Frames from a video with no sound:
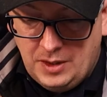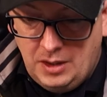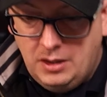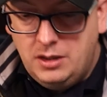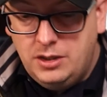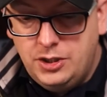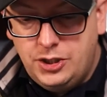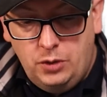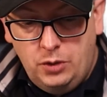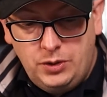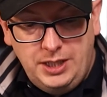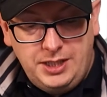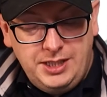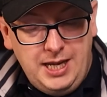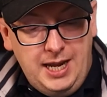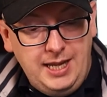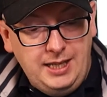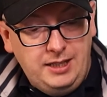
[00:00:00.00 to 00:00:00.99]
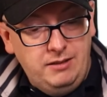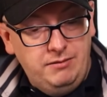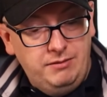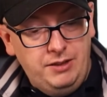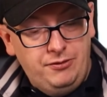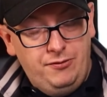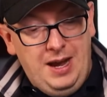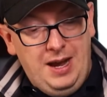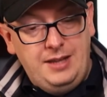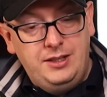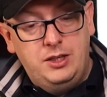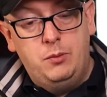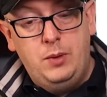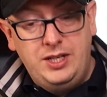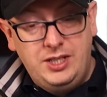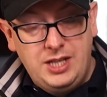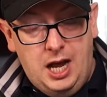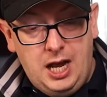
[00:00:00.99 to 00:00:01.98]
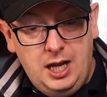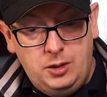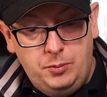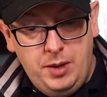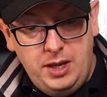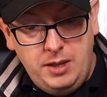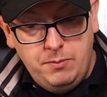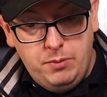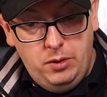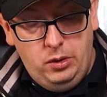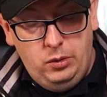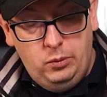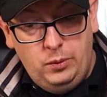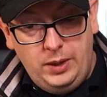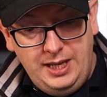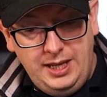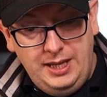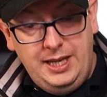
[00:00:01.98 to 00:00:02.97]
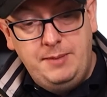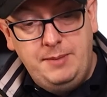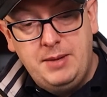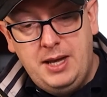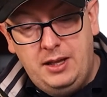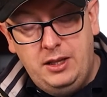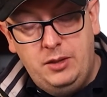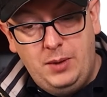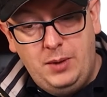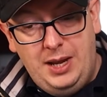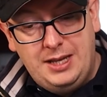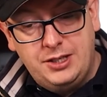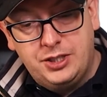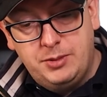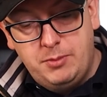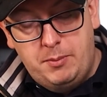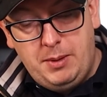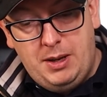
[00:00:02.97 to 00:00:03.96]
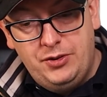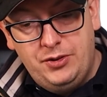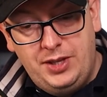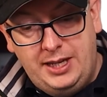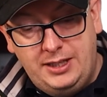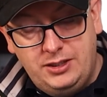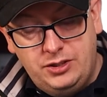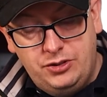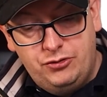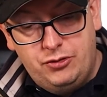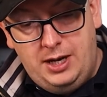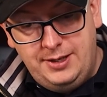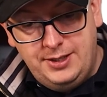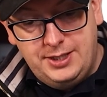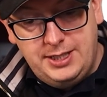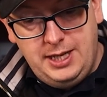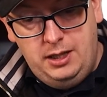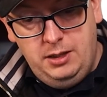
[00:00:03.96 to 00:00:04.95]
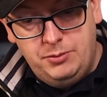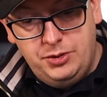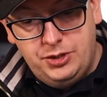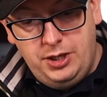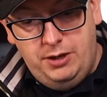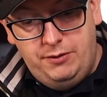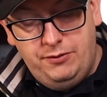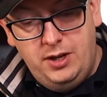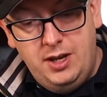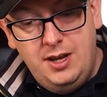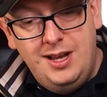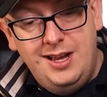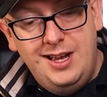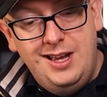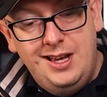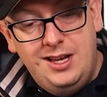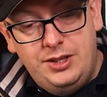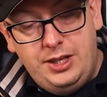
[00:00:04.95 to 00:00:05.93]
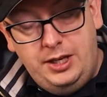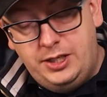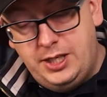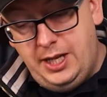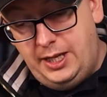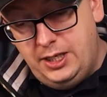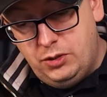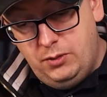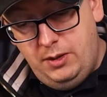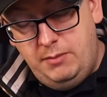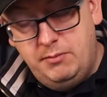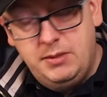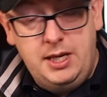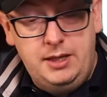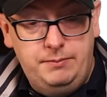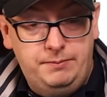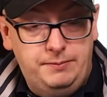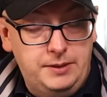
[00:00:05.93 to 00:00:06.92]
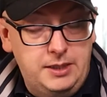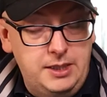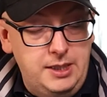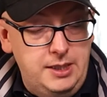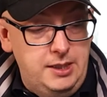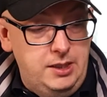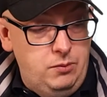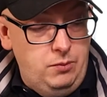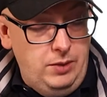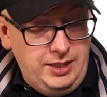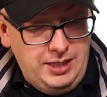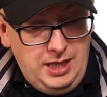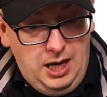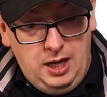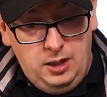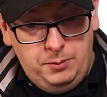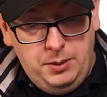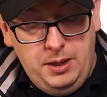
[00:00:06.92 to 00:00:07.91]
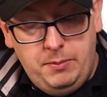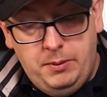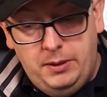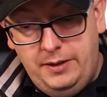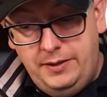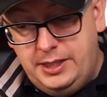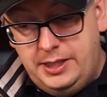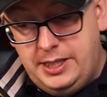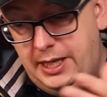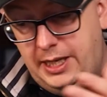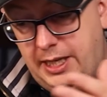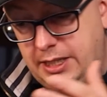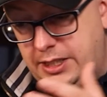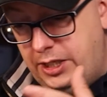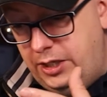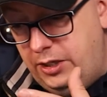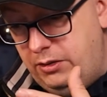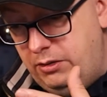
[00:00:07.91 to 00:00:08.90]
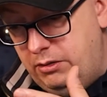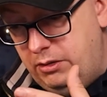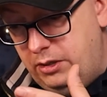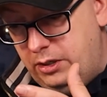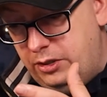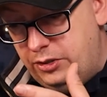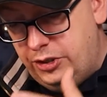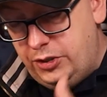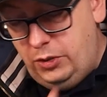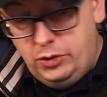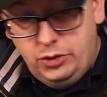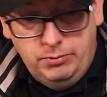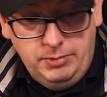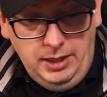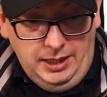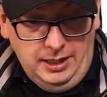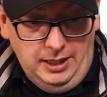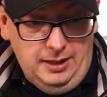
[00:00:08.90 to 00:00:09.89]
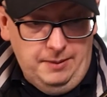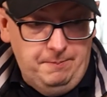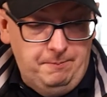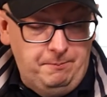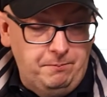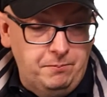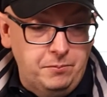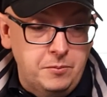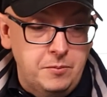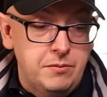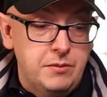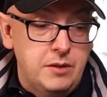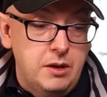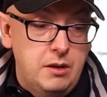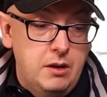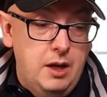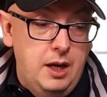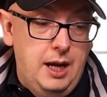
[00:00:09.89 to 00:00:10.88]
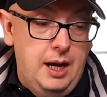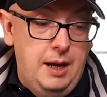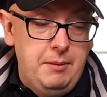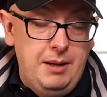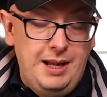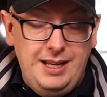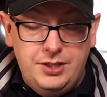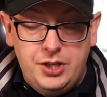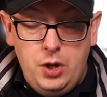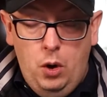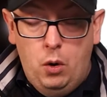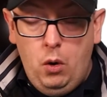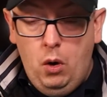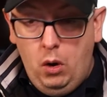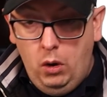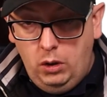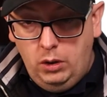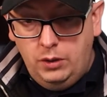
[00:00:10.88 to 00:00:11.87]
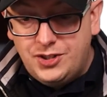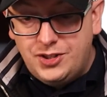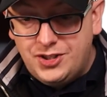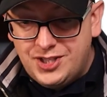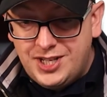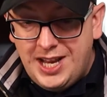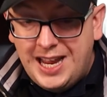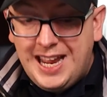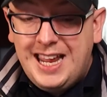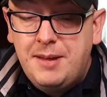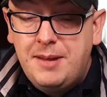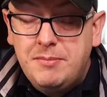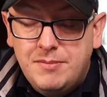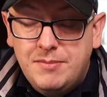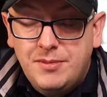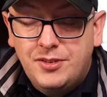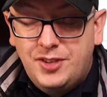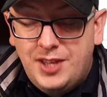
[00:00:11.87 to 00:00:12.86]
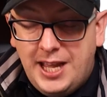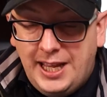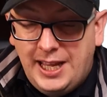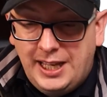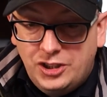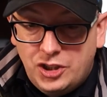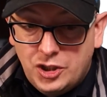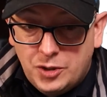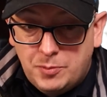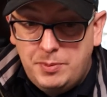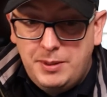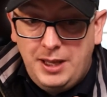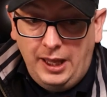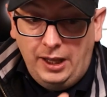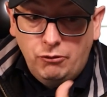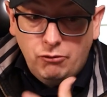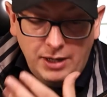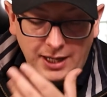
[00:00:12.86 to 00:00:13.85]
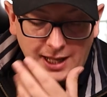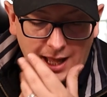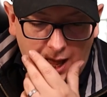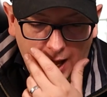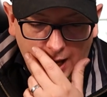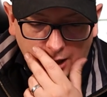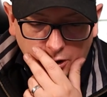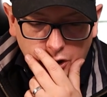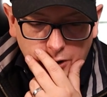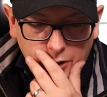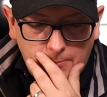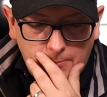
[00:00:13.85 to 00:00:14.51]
So they take the fact that we dial people, we email and we ask them about things and try and sell them stuff. They take it to email. We dial people and they take it to social media. It's all the same thing, just being rehashed.